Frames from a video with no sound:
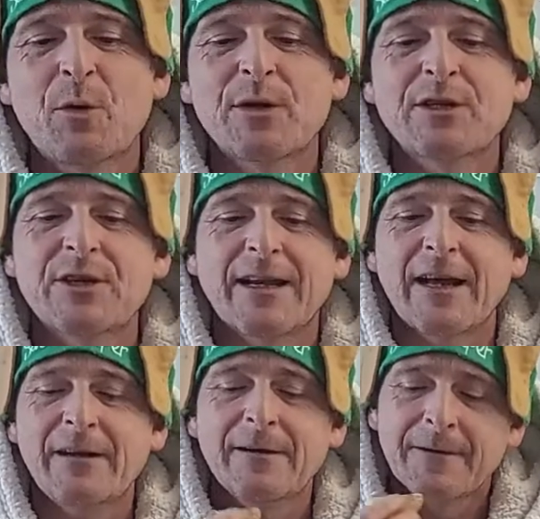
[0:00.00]
pudding
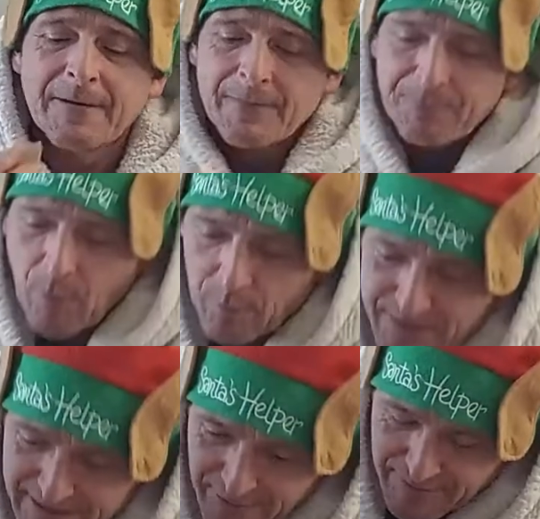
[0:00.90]
cheddar. What
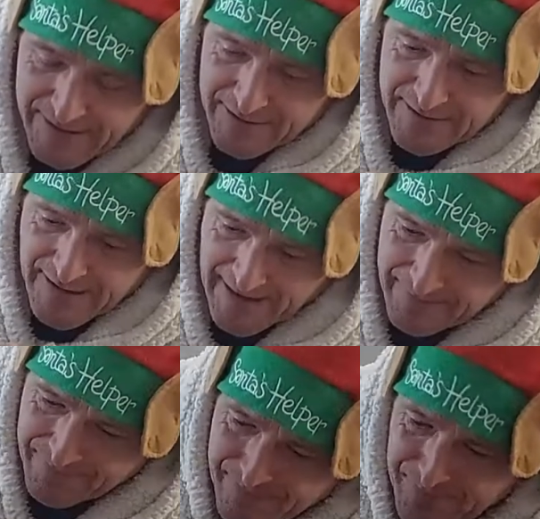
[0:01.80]
was the ingredients
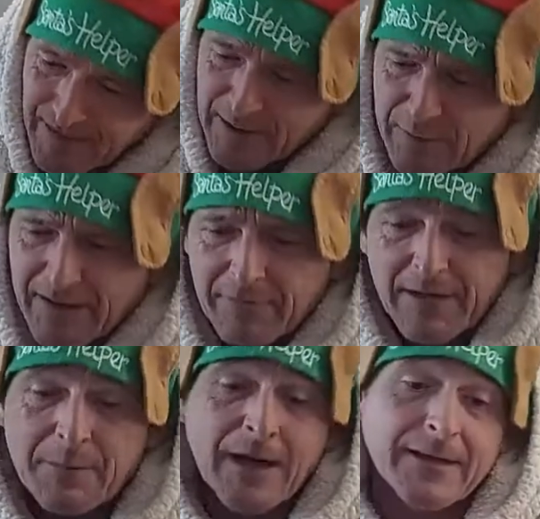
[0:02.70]
again? I don't think I
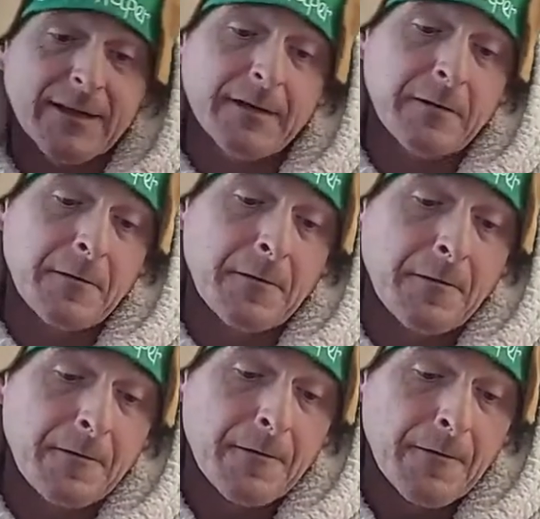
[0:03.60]
read them out, did I?
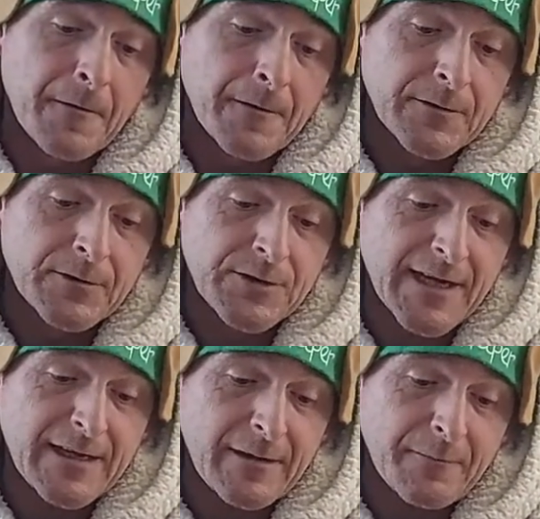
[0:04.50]

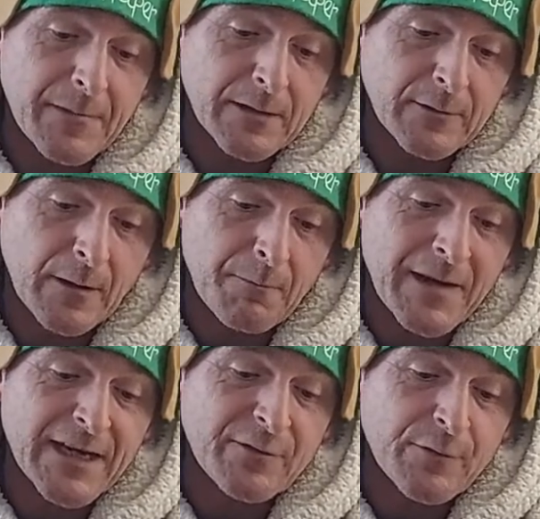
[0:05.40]
Cheddar, milk,
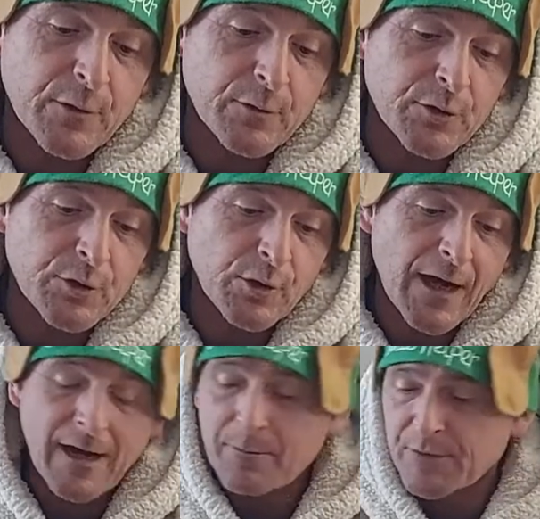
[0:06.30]
mixed fruit,
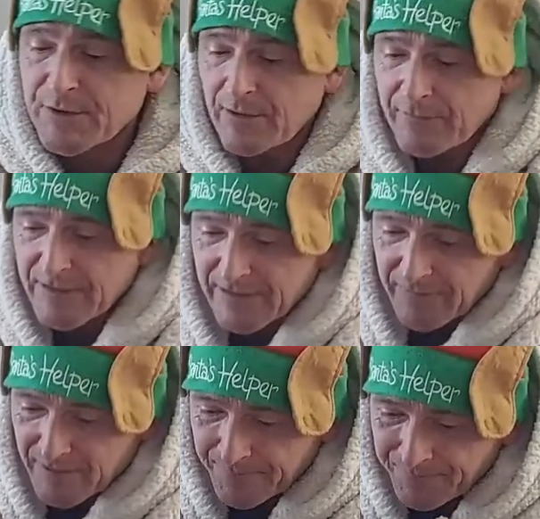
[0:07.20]
sugar and
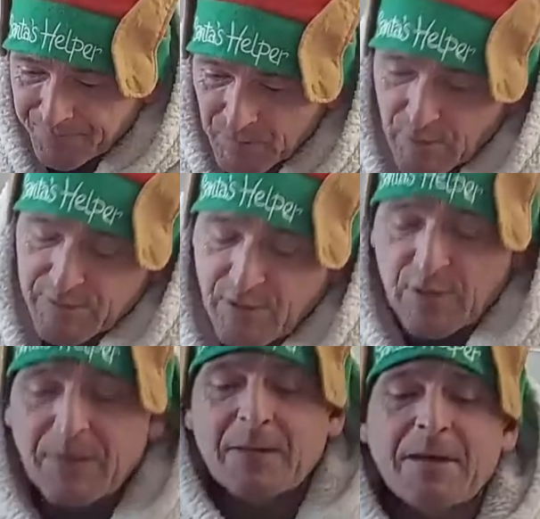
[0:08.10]
preservatives. So it's
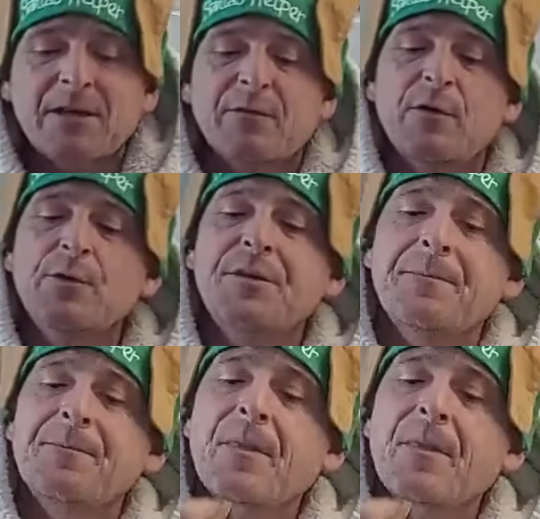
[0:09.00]
going to be the mixed fruit.